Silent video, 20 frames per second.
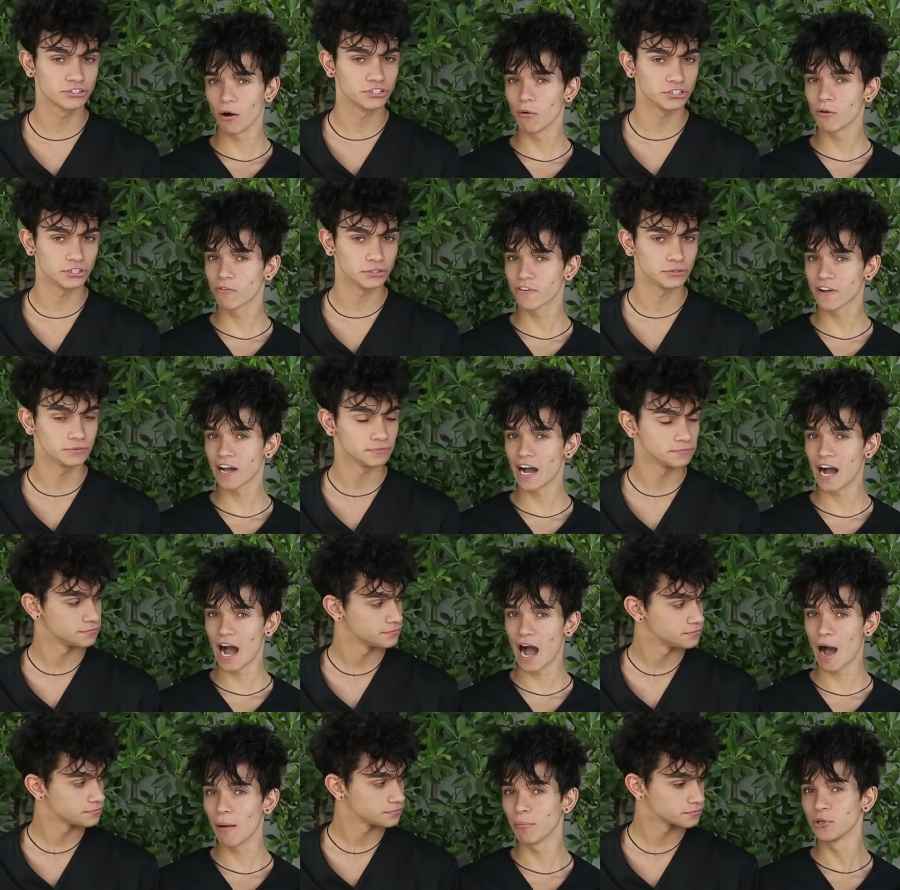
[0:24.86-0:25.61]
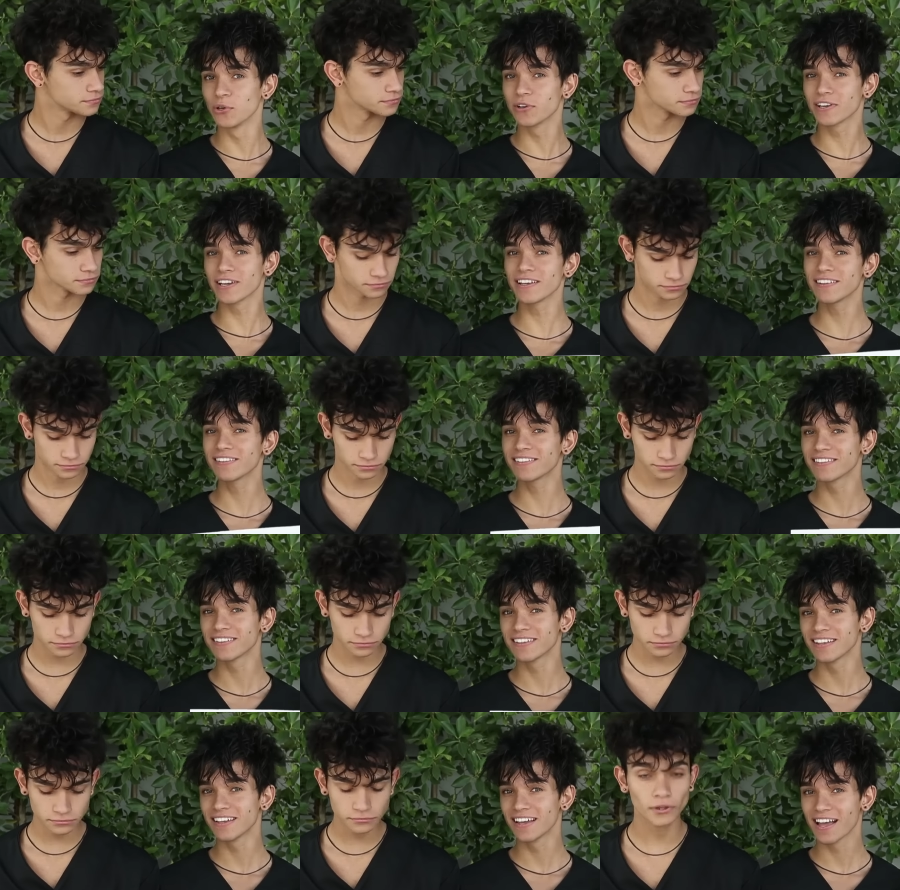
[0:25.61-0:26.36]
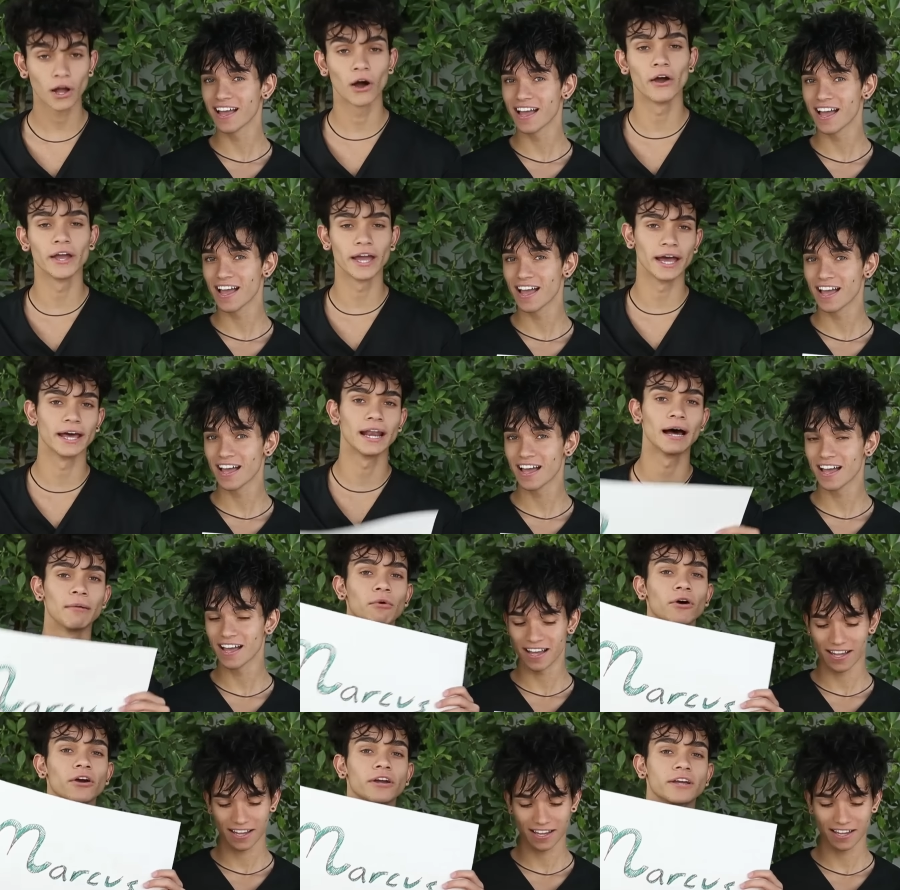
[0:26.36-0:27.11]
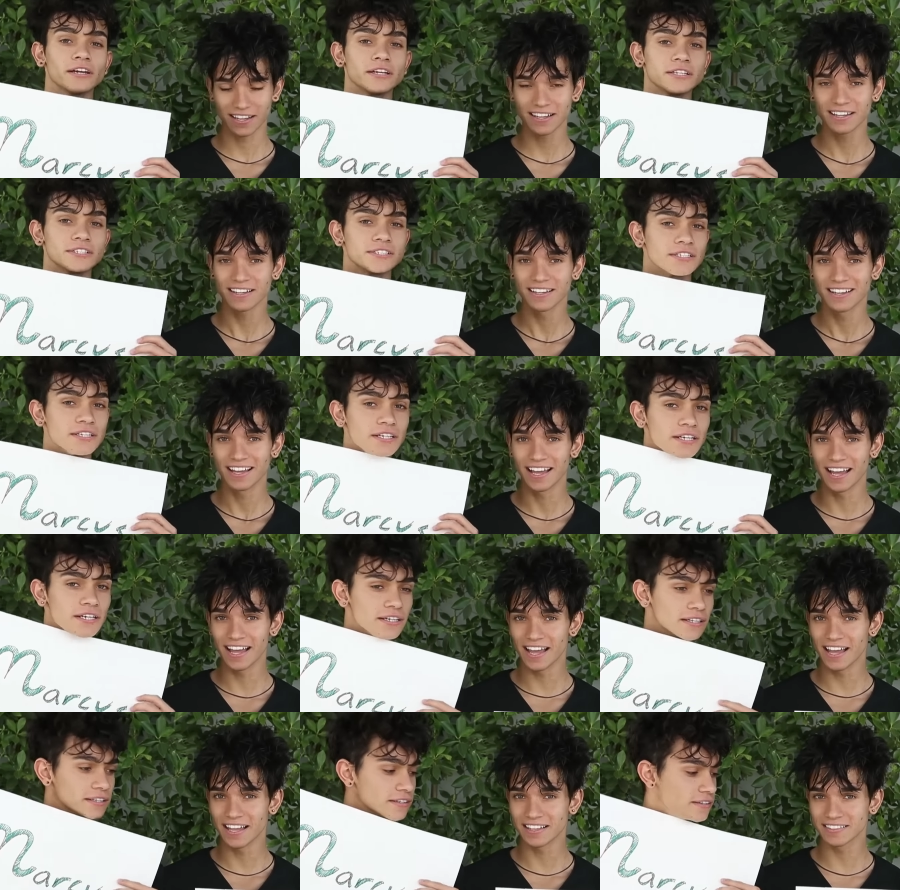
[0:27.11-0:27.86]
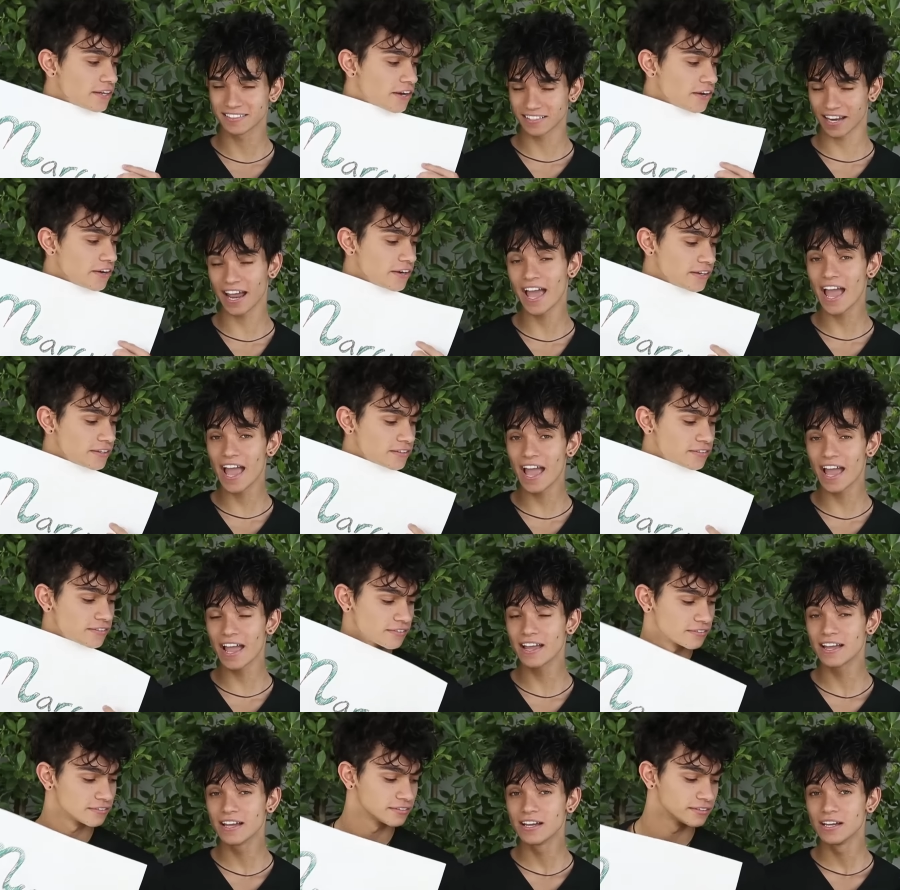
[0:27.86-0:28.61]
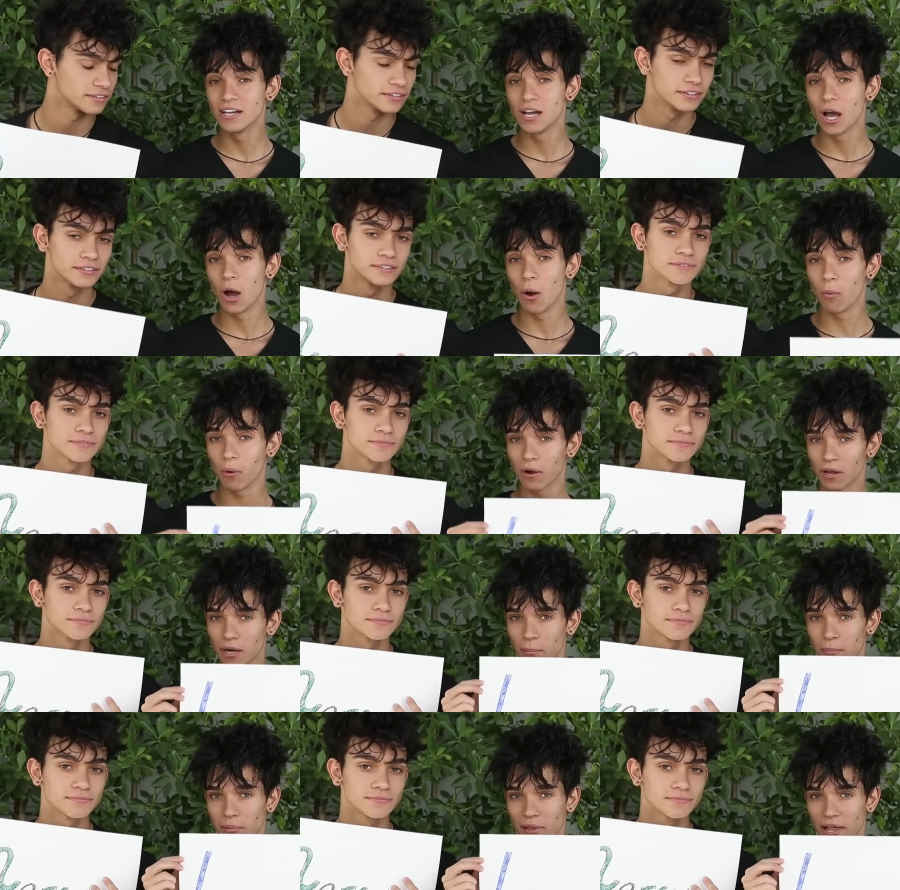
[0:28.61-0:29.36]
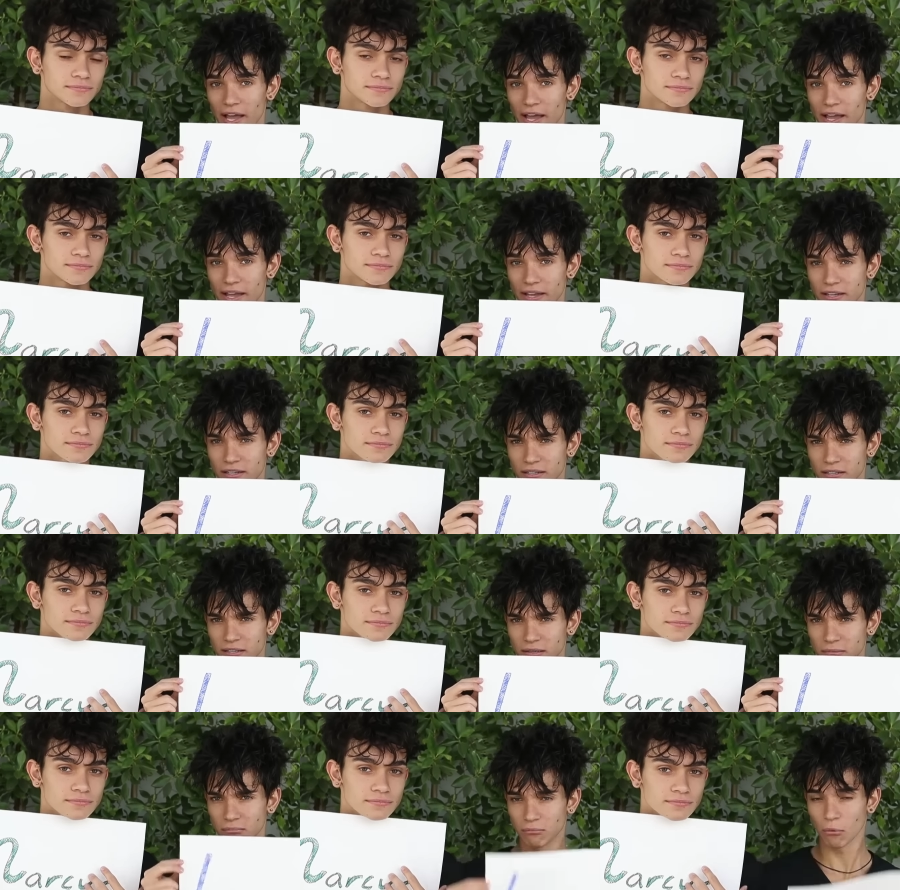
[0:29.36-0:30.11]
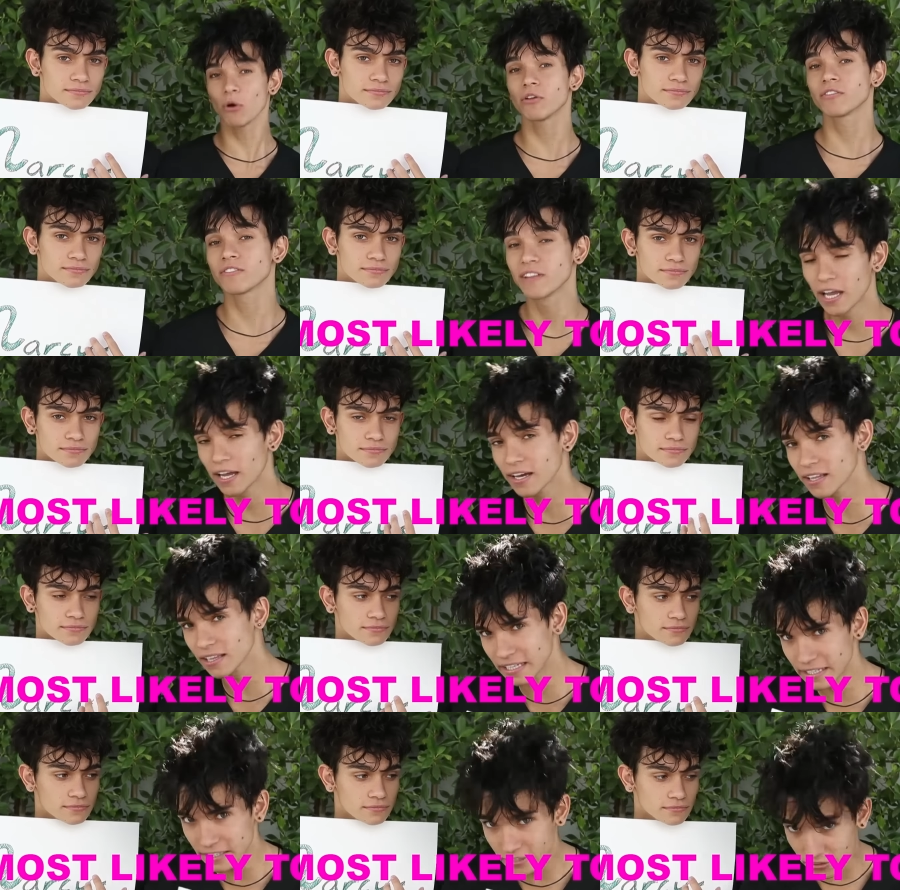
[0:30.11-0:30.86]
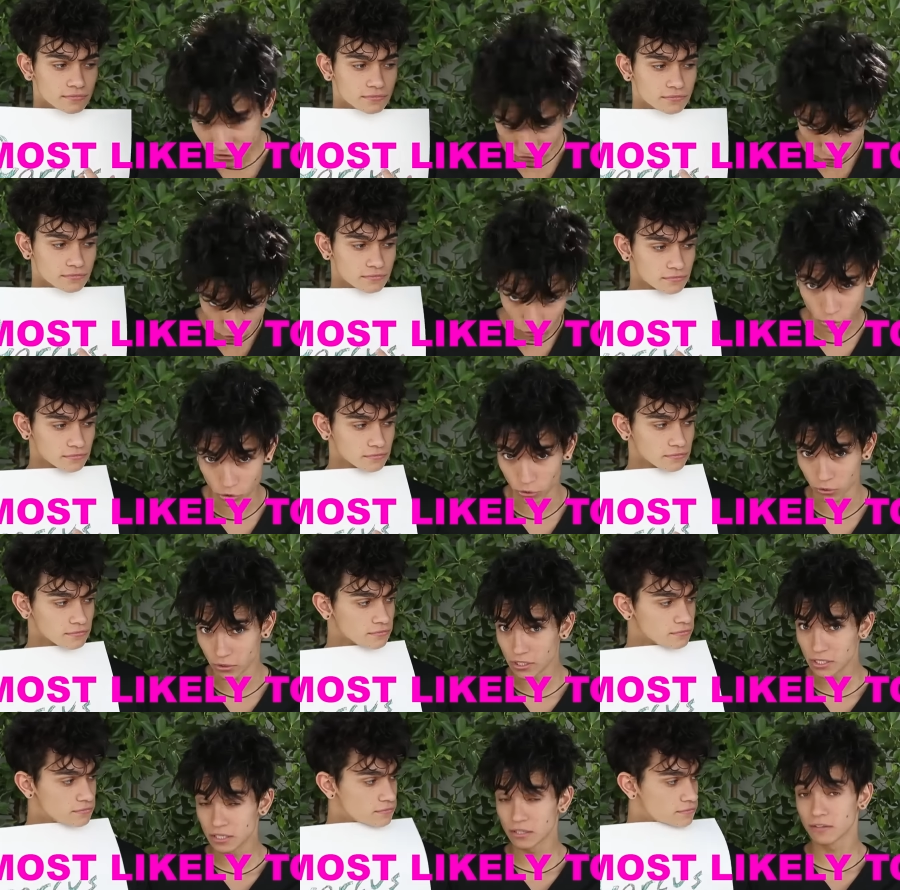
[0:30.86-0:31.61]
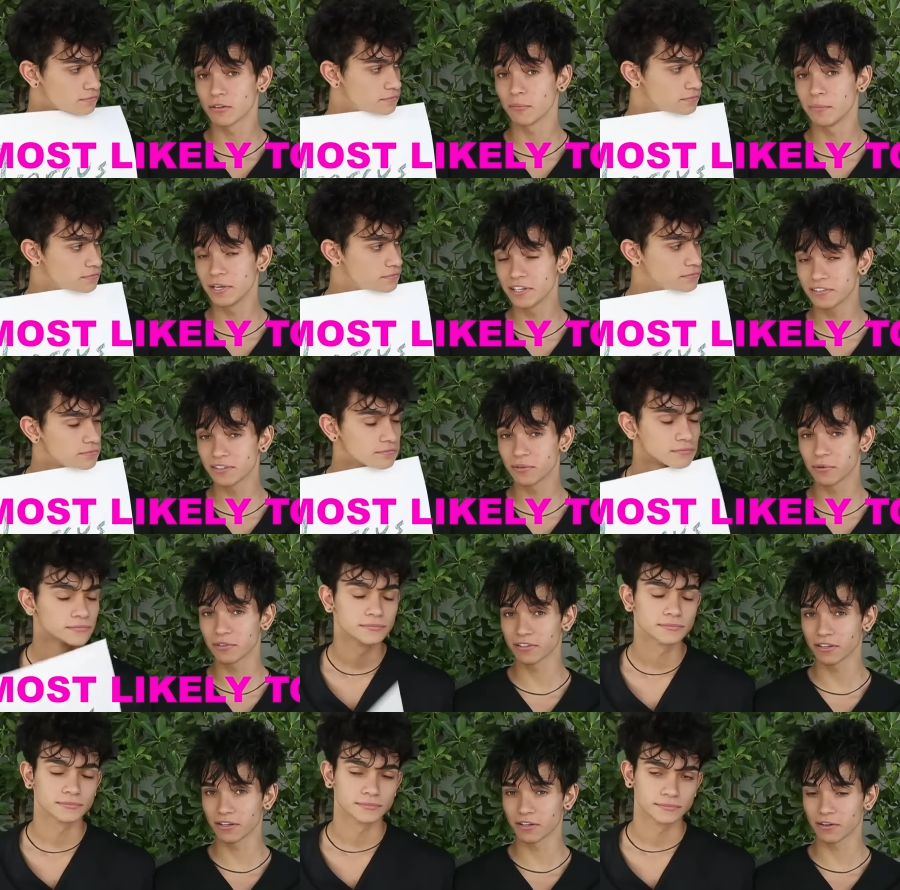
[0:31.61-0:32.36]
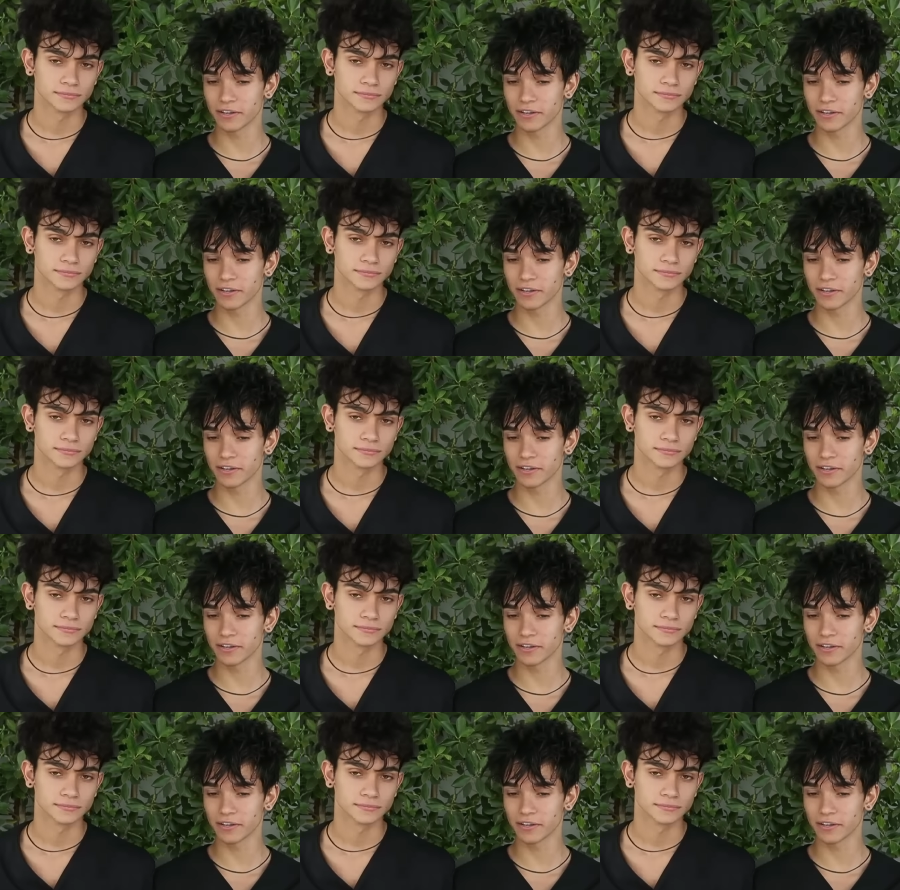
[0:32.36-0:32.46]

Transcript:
Speaker 1: Two. Oh, I forgot. I'm Lucas.
Speaker 2: Oh yeah, and I'm Marcus. And
Speaker 1: today we're gonna play Most Likely Two. So basically what's gonna